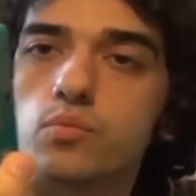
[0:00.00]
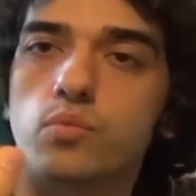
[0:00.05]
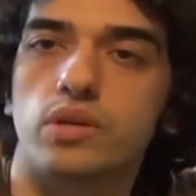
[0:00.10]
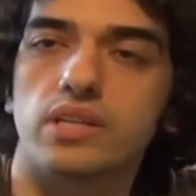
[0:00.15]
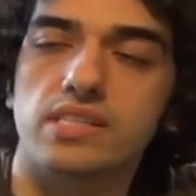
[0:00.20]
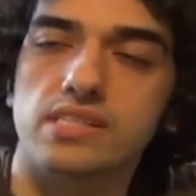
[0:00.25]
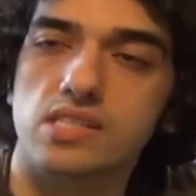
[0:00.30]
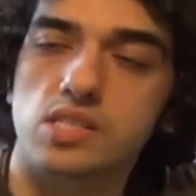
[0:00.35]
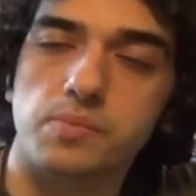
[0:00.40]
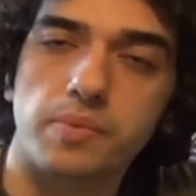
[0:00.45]

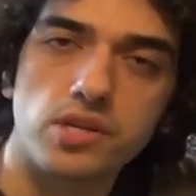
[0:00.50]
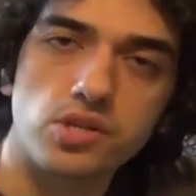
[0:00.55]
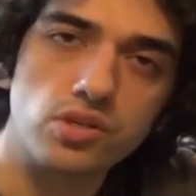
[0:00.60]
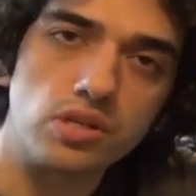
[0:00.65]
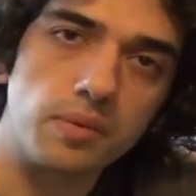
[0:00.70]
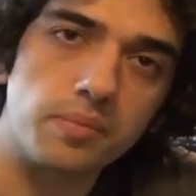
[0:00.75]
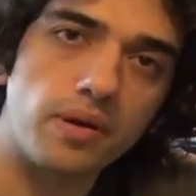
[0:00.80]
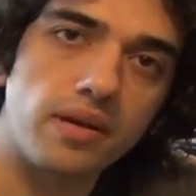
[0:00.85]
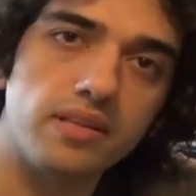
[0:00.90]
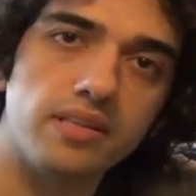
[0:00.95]
what is
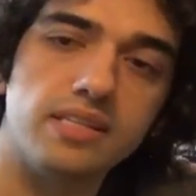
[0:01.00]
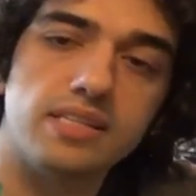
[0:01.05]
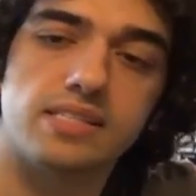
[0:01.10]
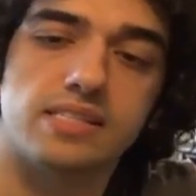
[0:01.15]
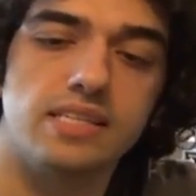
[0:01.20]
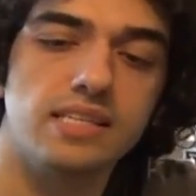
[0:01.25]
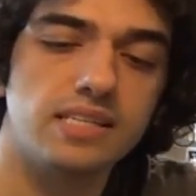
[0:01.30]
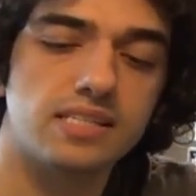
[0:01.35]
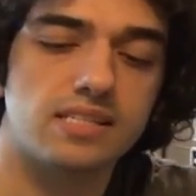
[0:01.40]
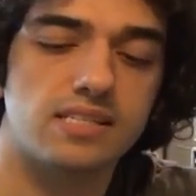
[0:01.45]
special about
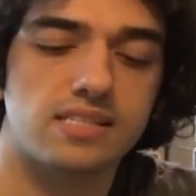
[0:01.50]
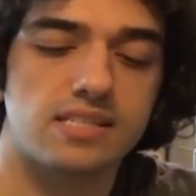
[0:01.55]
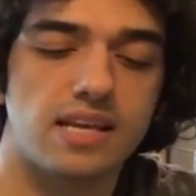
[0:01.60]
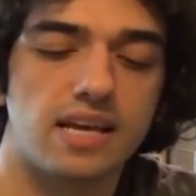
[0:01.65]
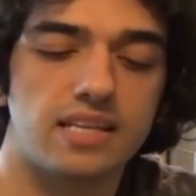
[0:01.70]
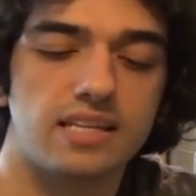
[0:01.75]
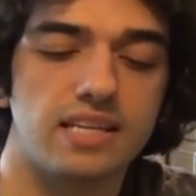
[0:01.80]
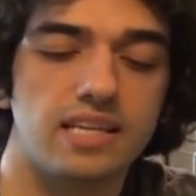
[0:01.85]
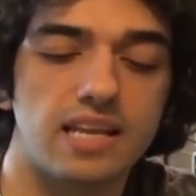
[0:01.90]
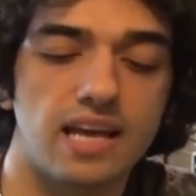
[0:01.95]
these things is
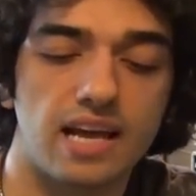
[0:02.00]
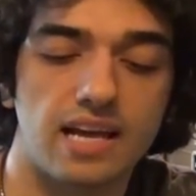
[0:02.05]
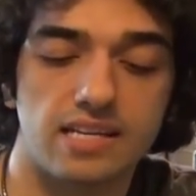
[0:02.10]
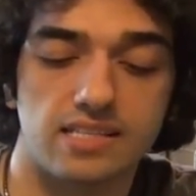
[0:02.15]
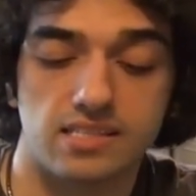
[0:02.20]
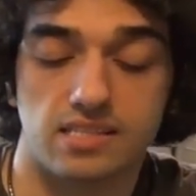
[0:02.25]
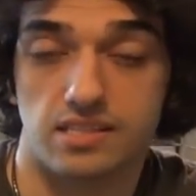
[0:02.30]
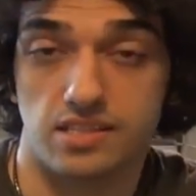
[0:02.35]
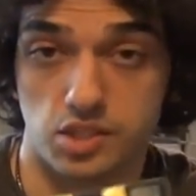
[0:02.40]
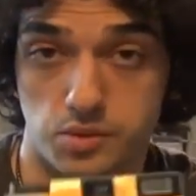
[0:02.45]
that it
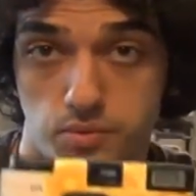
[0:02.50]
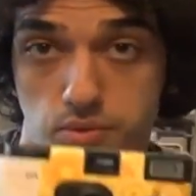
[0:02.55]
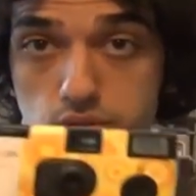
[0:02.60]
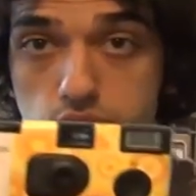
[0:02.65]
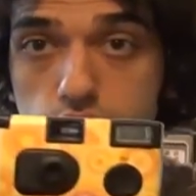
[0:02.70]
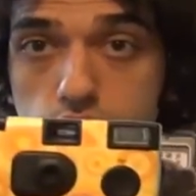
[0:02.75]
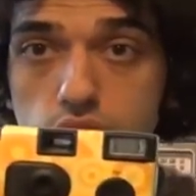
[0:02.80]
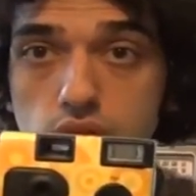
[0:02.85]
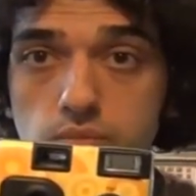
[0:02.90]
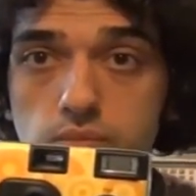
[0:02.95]
has this
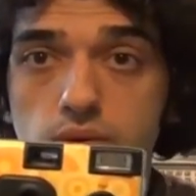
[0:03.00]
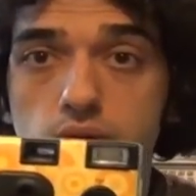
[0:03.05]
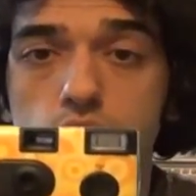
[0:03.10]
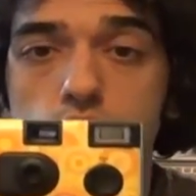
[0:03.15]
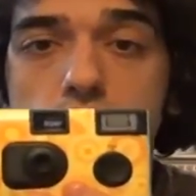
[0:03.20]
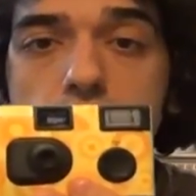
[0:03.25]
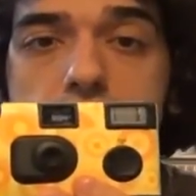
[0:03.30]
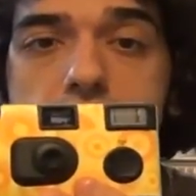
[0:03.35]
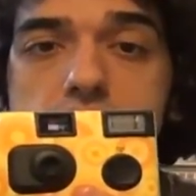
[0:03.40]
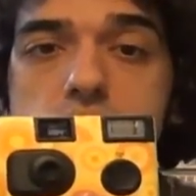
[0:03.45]
particular
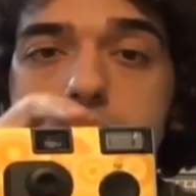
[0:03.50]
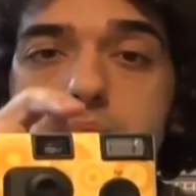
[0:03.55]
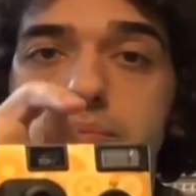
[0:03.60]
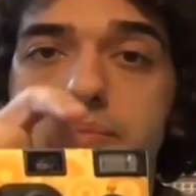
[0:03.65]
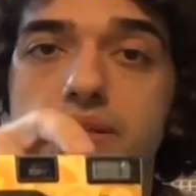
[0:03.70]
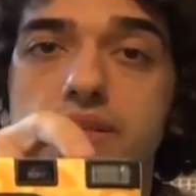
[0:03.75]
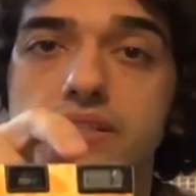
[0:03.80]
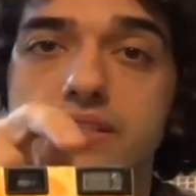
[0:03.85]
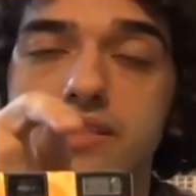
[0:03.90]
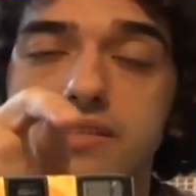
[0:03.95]
model has a
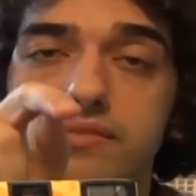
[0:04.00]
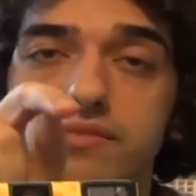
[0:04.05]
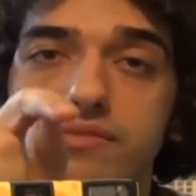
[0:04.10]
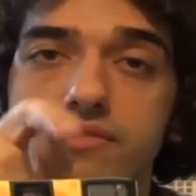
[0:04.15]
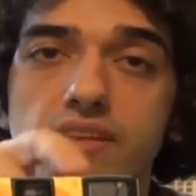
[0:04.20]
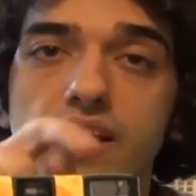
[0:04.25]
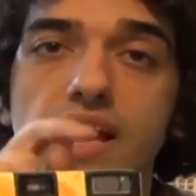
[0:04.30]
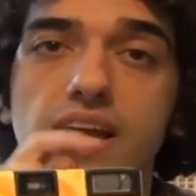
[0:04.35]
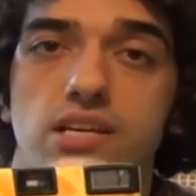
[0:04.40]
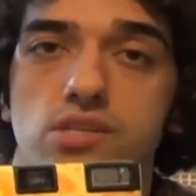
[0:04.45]
built-in
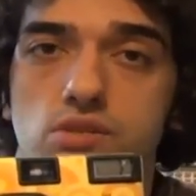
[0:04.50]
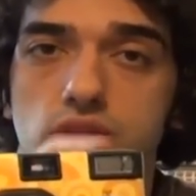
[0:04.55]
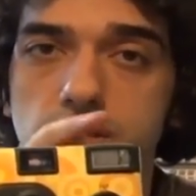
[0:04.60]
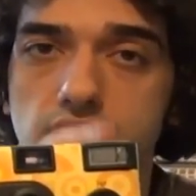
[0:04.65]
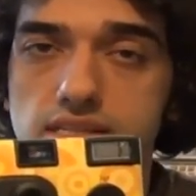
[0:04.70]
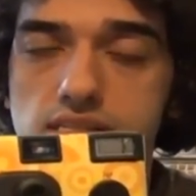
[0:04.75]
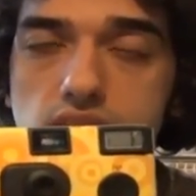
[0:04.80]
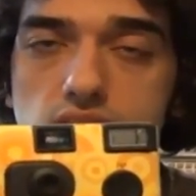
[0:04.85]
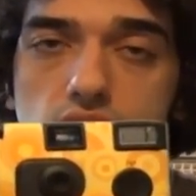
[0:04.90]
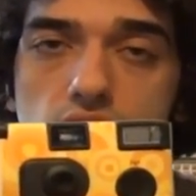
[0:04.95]
flash so
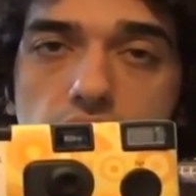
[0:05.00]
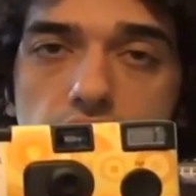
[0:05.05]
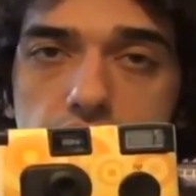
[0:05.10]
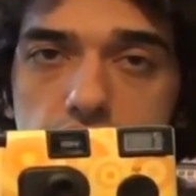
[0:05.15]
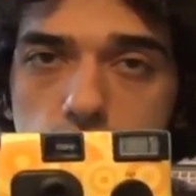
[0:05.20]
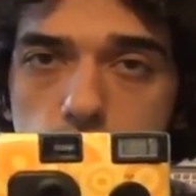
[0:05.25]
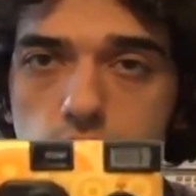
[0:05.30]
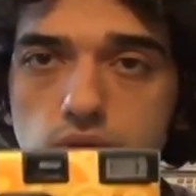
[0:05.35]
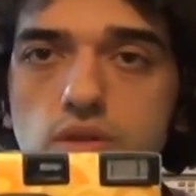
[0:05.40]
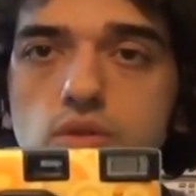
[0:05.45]
that's the
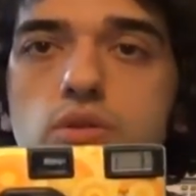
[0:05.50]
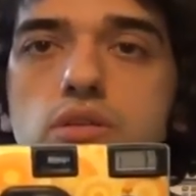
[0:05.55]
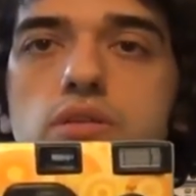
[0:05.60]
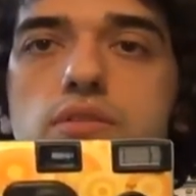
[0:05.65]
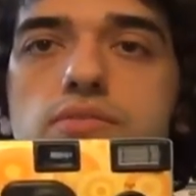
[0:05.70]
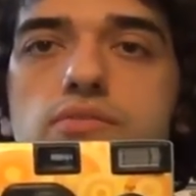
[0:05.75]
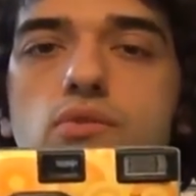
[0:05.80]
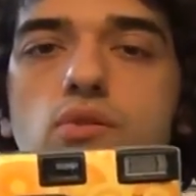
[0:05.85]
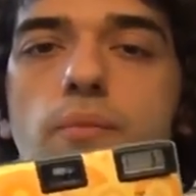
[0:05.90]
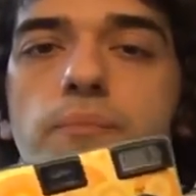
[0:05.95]
kind that we're
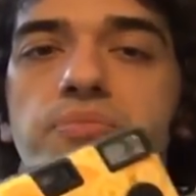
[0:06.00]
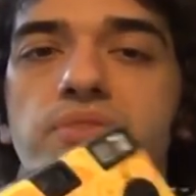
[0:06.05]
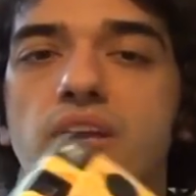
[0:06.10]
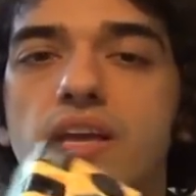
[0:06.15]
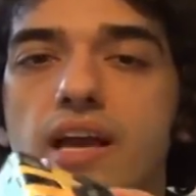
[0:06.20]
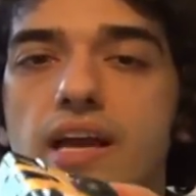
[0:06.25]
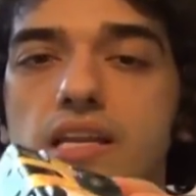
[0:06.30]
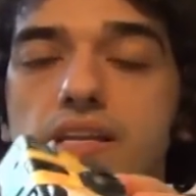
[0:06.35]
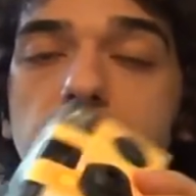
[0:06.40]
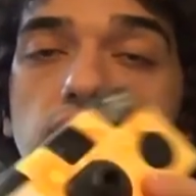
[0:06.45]
looking for
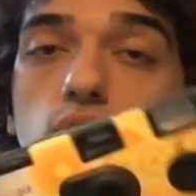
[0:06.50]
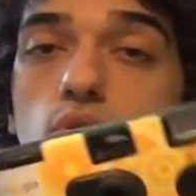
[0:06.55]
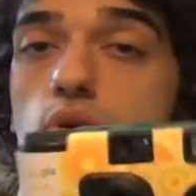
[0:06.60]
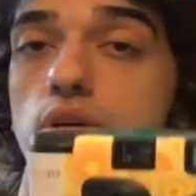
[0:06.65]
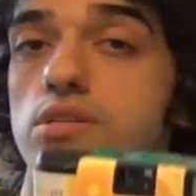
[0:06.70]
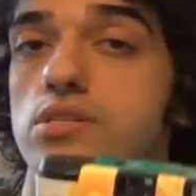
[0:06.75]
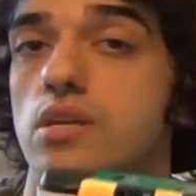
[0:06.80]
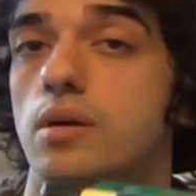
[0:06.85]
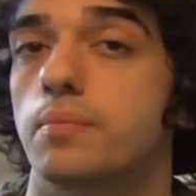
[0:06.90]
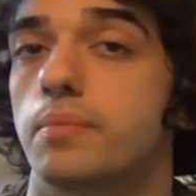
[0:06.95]
and if you
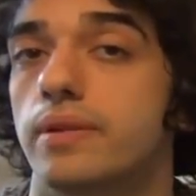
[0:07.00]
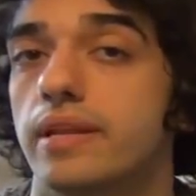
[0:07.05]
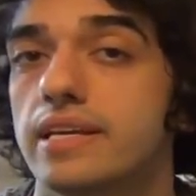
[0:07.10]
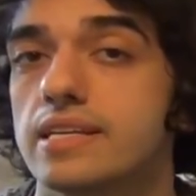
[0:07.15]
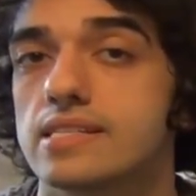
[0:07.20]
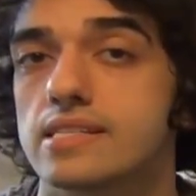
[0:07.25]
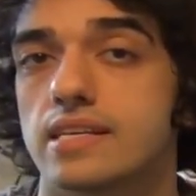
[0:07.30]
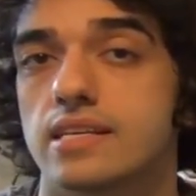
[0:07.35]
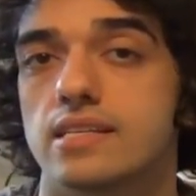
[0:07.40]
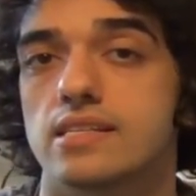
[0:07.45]
go in some
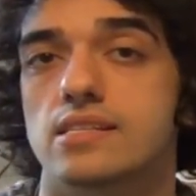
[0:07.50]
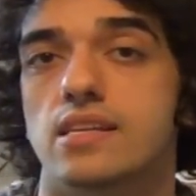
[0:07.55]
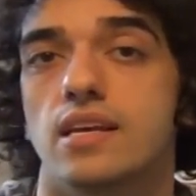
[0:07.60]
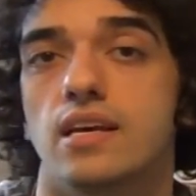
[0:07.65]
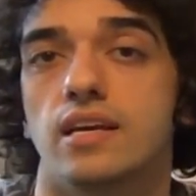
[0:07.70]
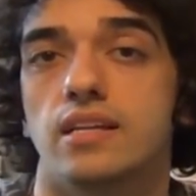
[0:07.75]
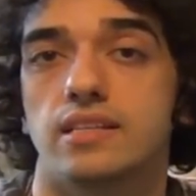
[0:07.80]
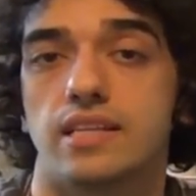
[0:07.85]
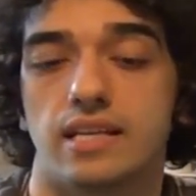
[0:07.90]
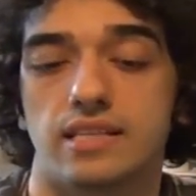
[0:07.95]
places
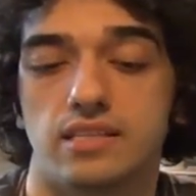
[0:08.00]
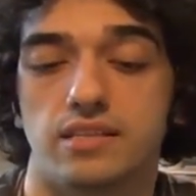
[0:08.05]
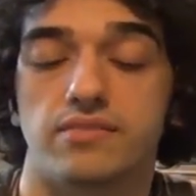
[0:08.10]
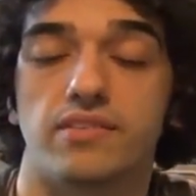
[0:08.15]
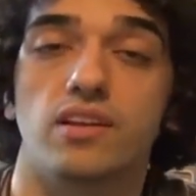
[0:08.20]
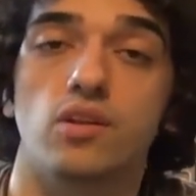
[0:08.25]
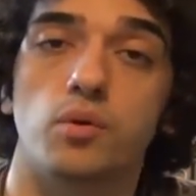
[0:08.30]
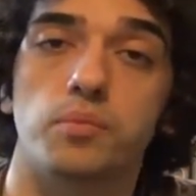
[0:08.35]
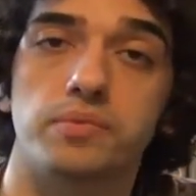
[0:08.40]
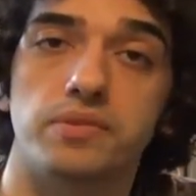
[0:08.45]
that
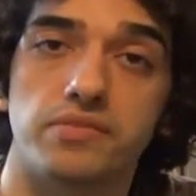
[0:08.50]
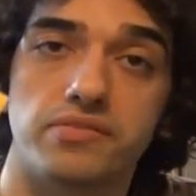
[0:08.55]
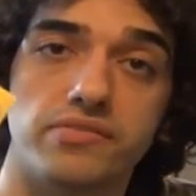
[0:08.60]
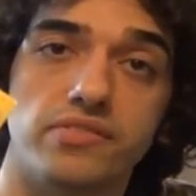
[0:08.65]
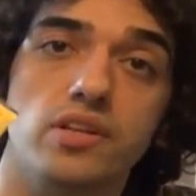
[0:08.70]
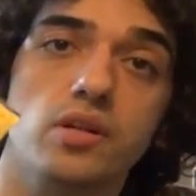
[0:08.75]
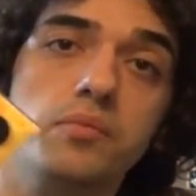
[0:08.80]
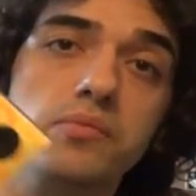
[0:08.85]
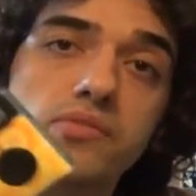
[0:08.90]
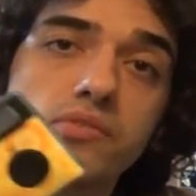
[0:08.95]
develop the
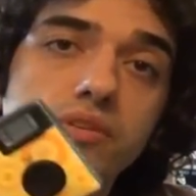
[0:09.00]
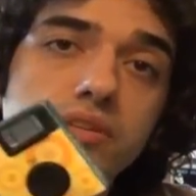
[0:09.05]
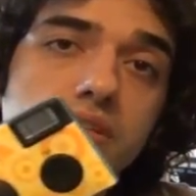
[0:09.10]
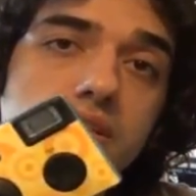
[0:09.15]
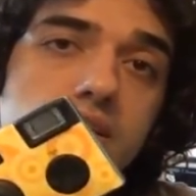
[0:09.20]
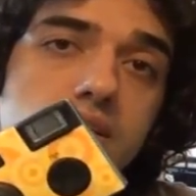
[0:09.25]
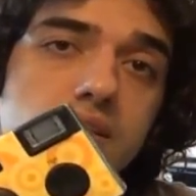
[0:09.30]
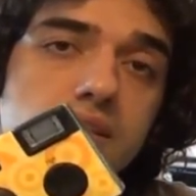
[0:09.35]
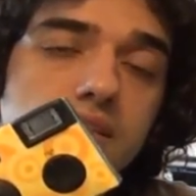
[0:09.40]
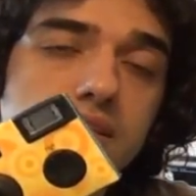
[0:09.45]
film for
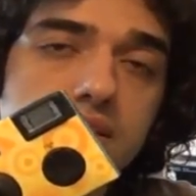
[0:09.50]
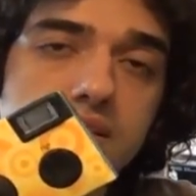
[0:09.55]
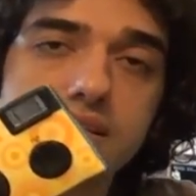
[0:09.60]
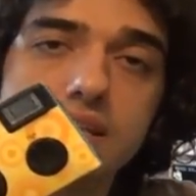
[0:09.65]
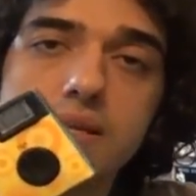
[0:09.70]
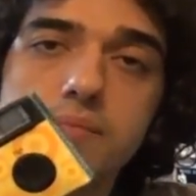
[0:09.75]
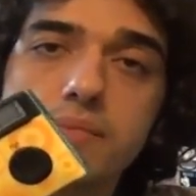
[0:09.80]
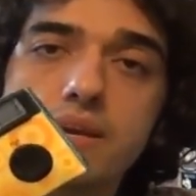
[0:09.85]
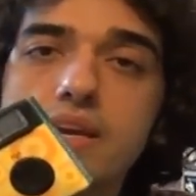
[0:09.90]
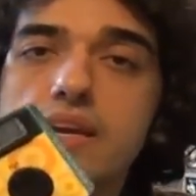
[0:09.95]
these things they